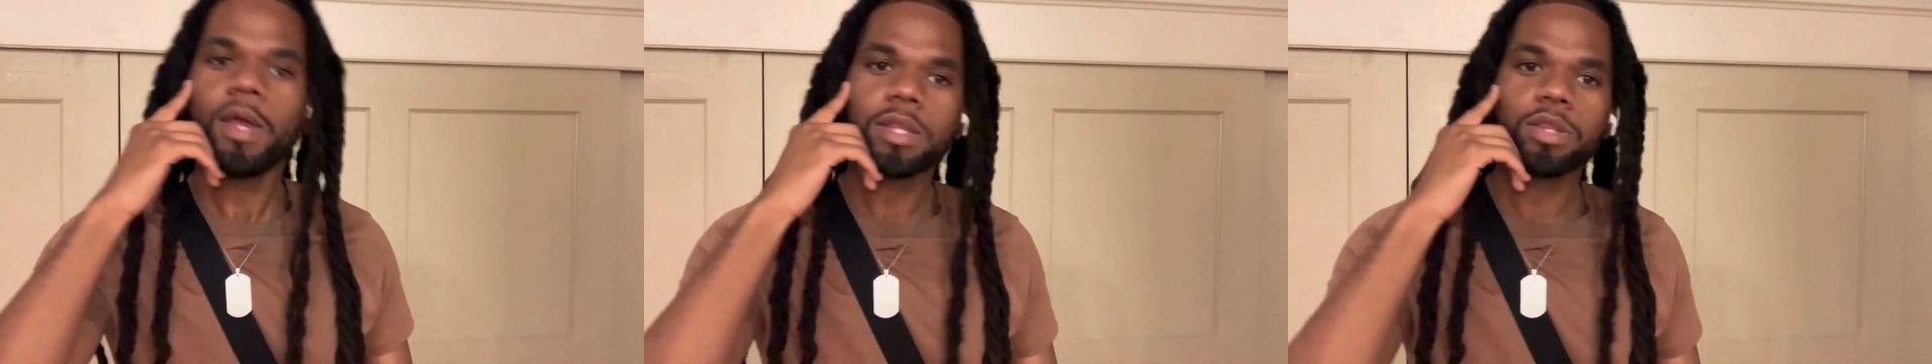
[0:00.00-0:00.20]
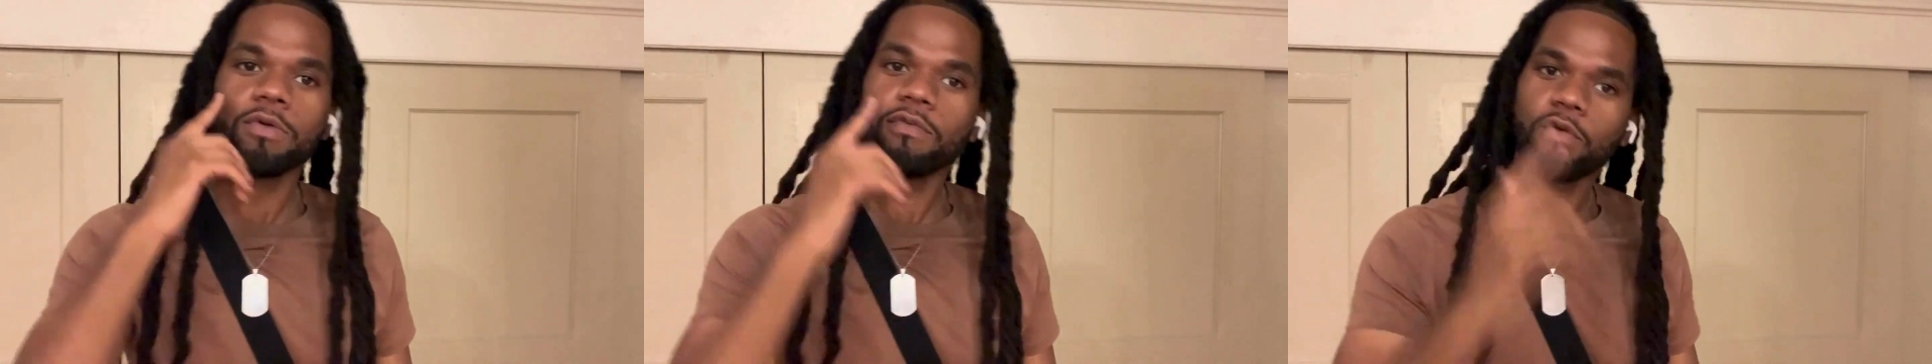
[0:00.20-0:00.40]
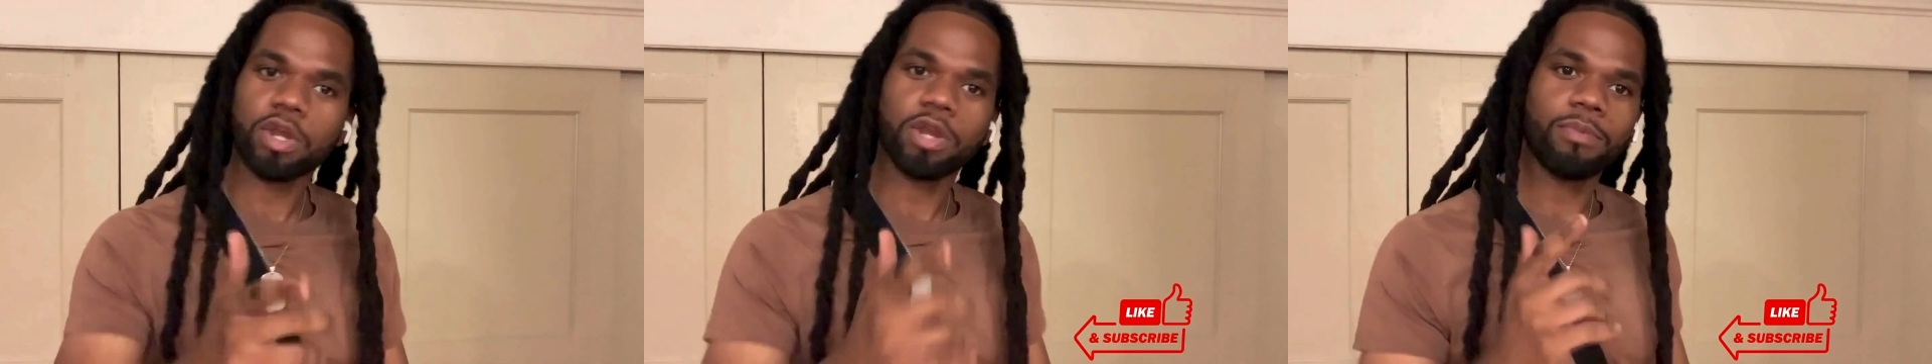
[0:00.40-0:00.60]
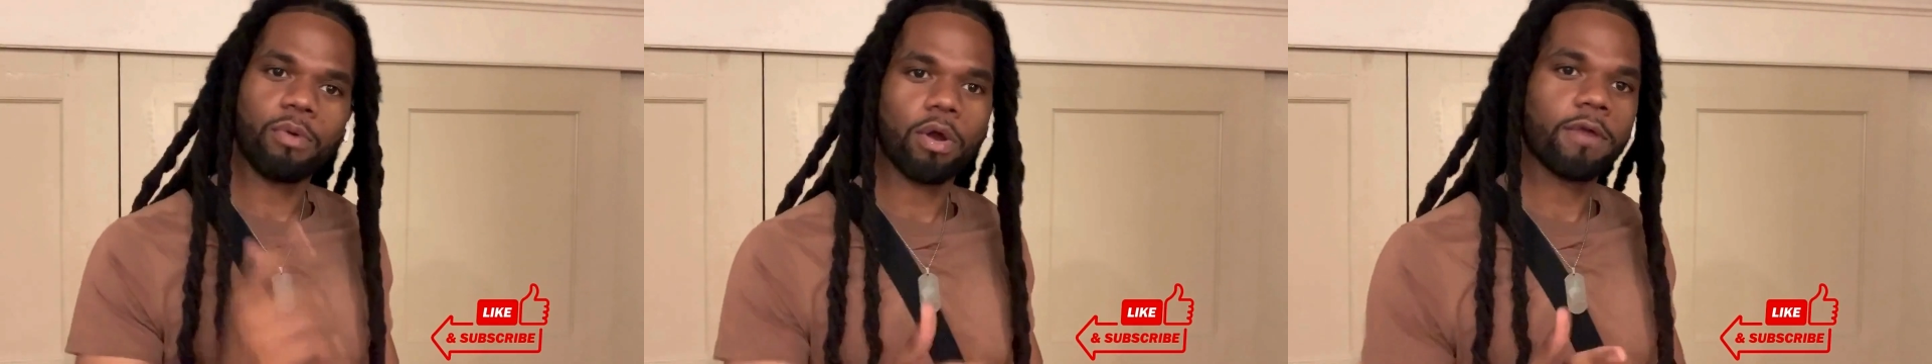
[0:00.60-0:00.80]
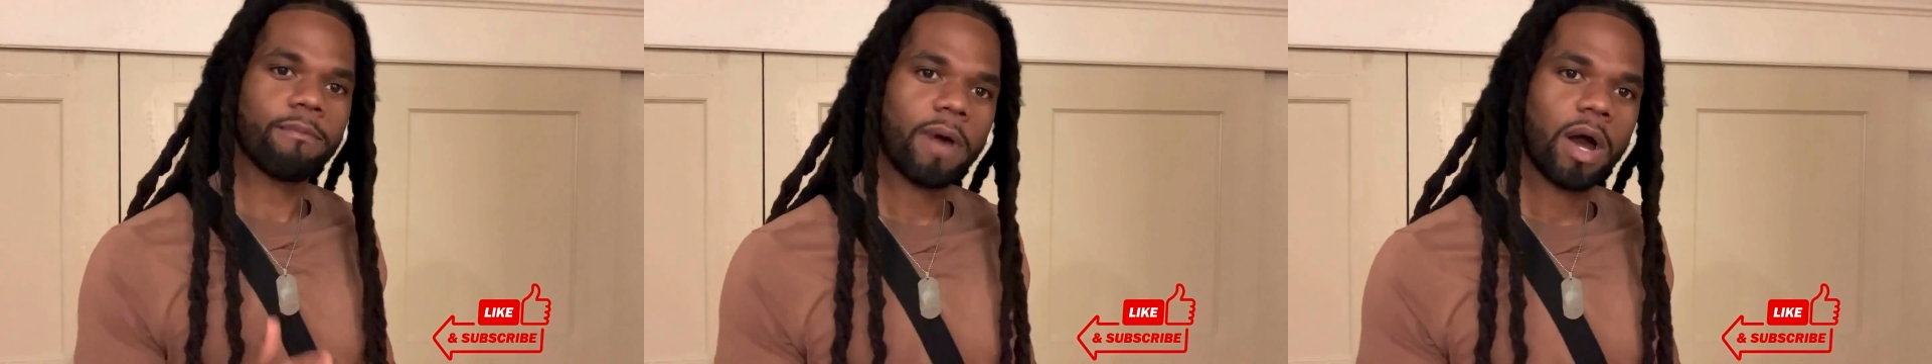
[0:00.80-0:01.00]
the funny
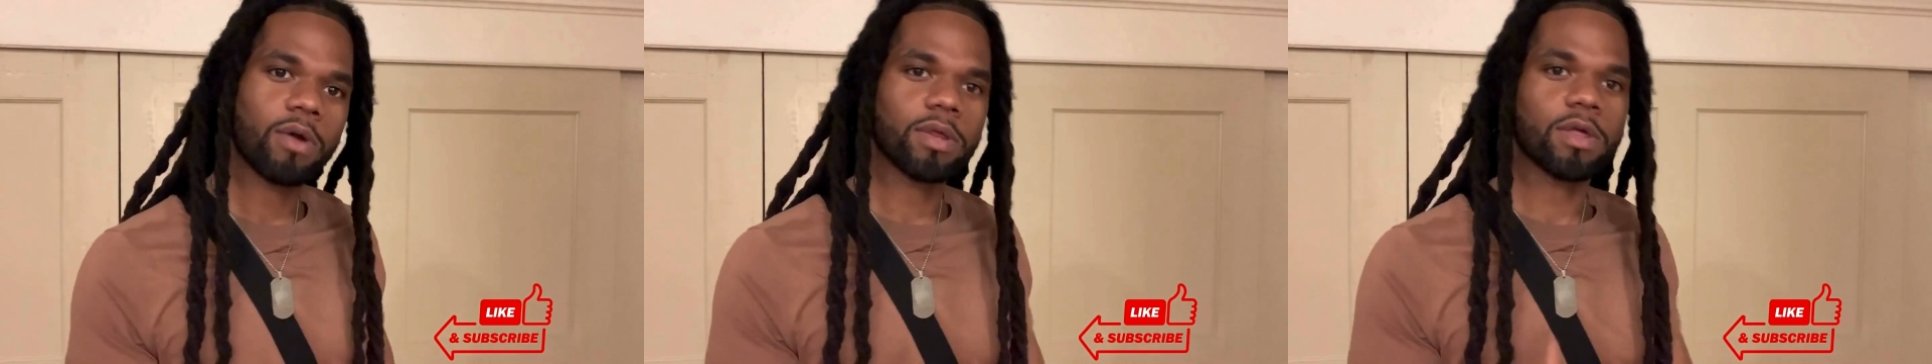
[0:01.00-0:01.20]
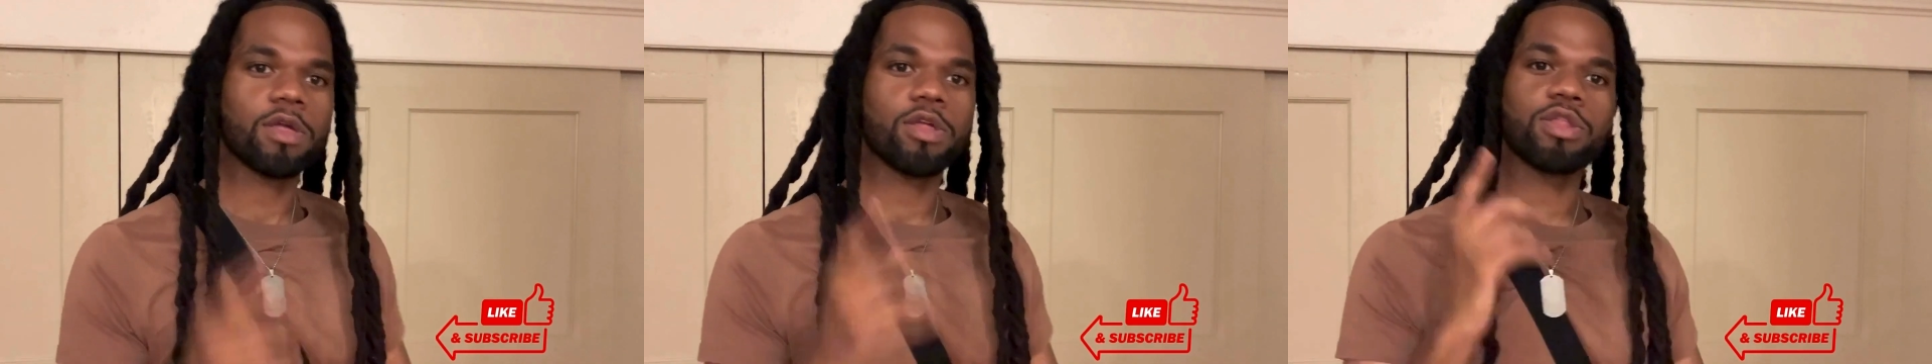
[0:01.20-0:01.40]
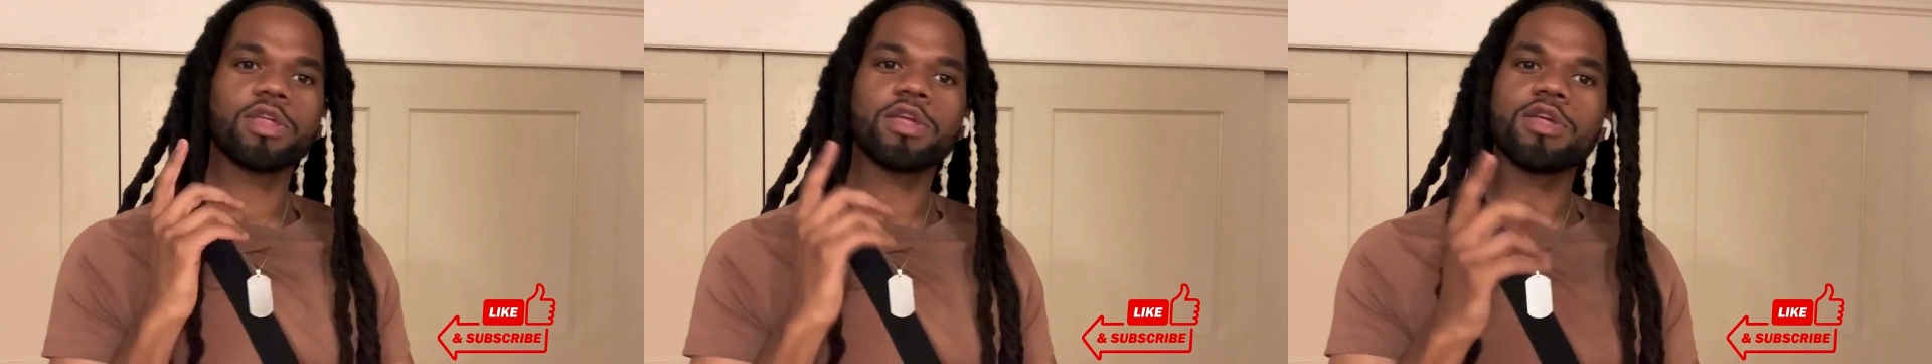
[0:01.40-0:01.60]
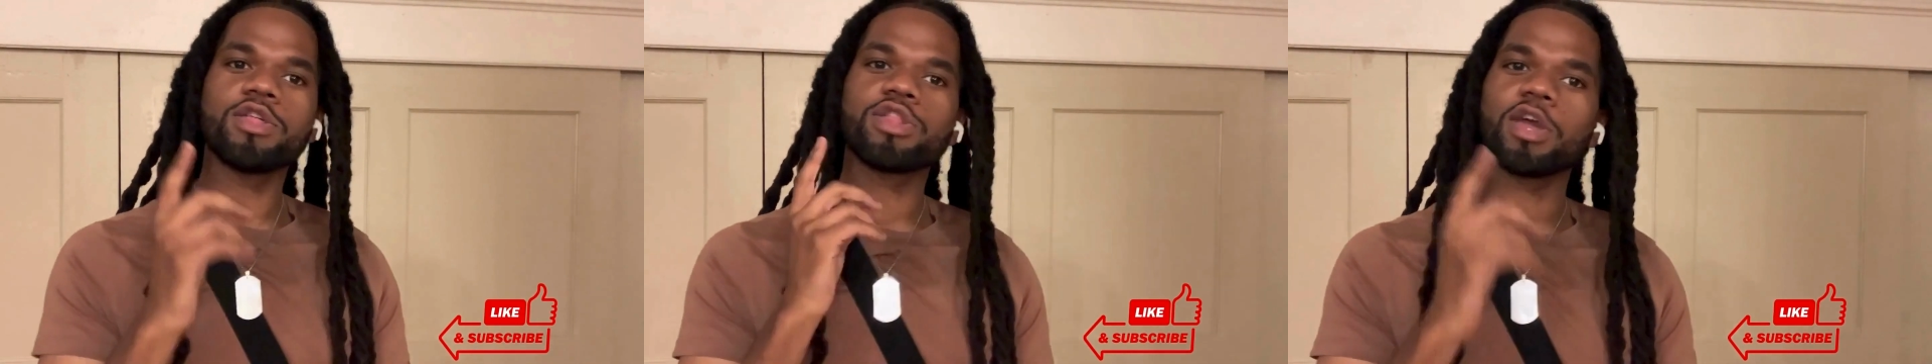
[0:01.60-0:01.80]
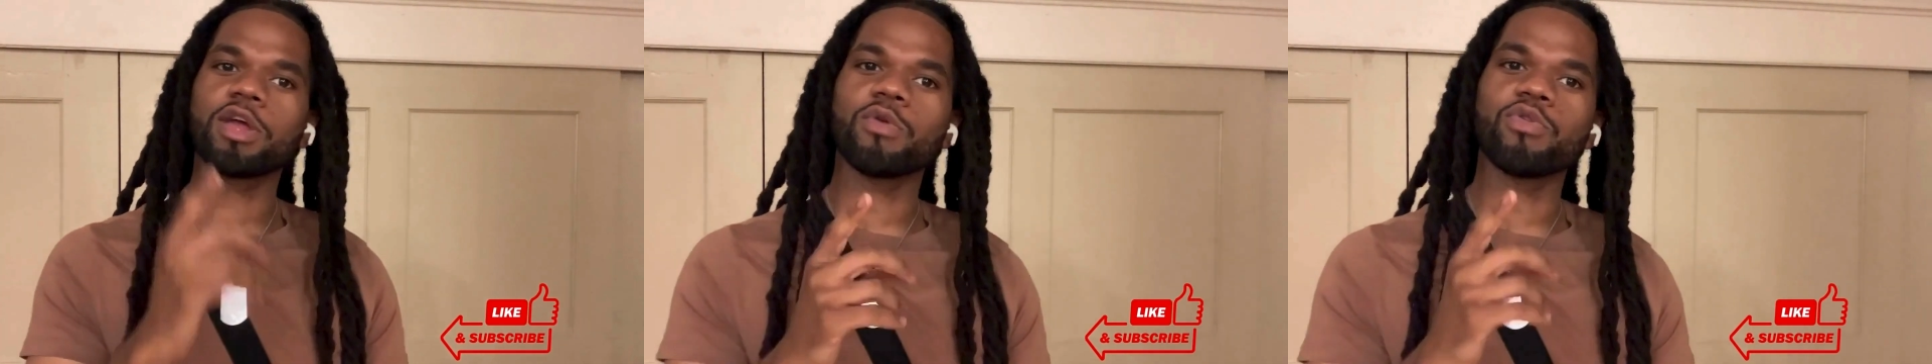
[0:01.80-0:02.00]
part about it is
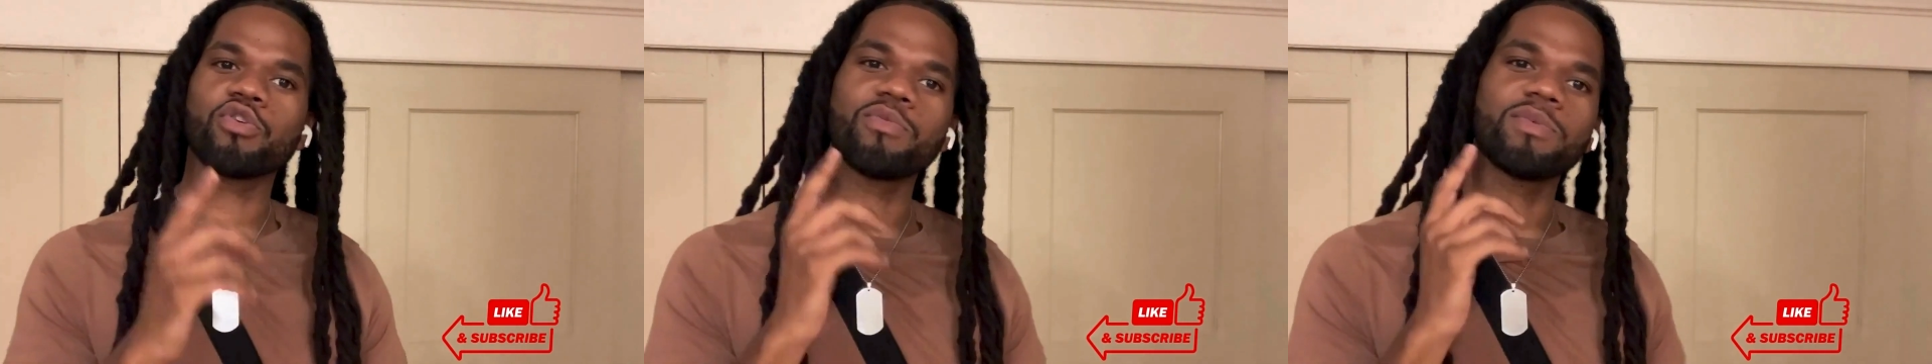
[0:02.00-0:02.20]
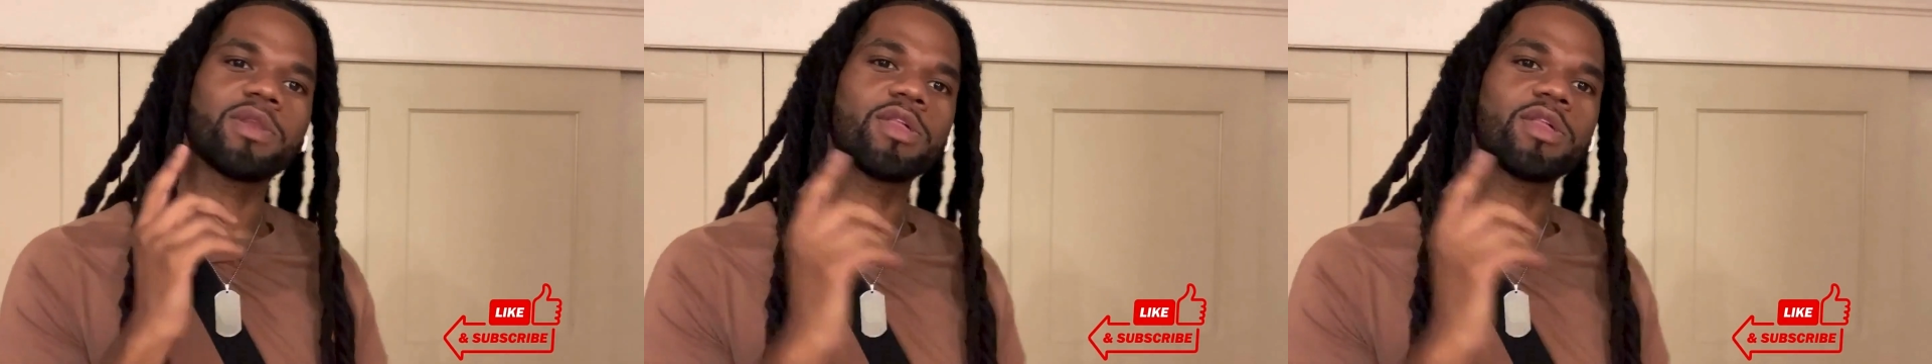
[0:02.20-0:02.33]
these channels gonna be